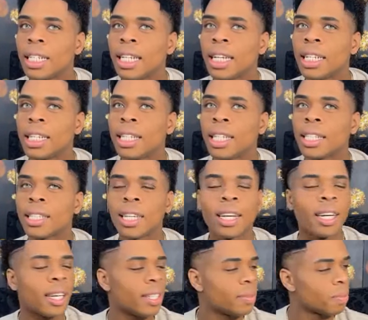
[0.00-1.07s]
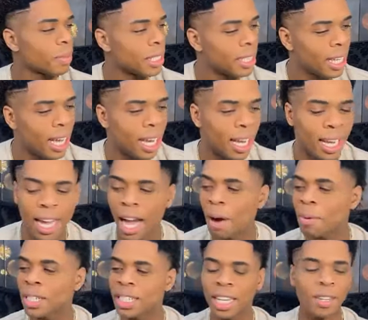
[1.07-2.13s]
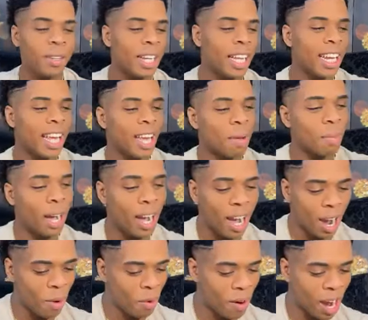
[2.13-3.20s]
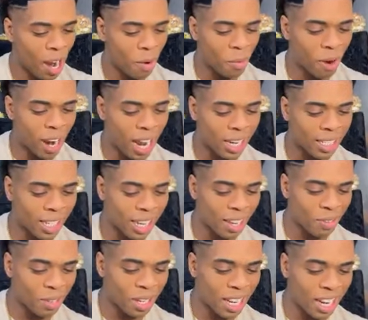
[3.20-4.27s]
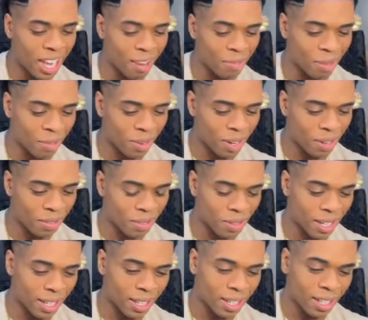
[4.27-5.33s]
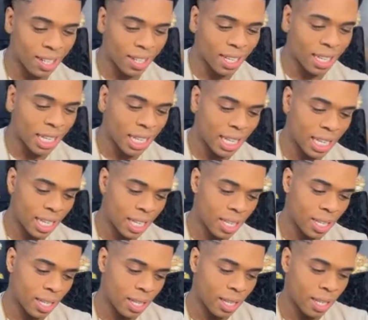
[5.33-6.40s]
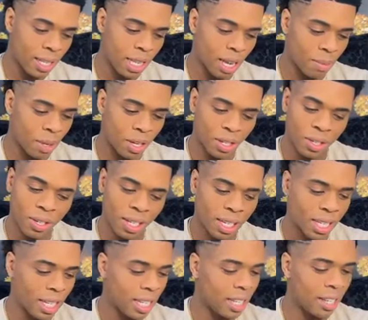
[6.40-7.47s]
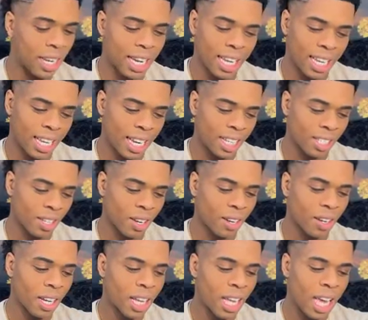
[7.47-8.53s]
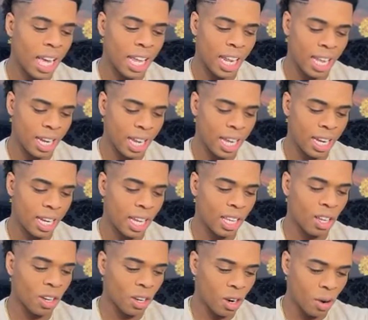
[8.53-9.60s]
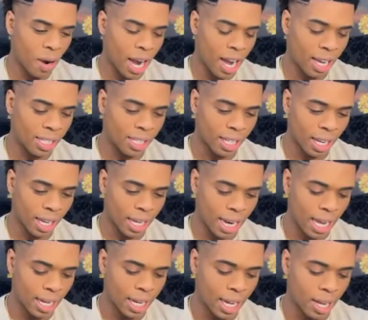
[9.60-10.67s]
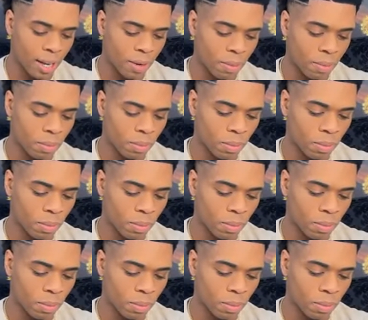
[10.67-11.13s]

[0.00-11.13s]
There's, I wish I knew that name. I won't actually give you that name for real, for real. Yeah, because you got to hear that song. And then you'll know how I sung it like that.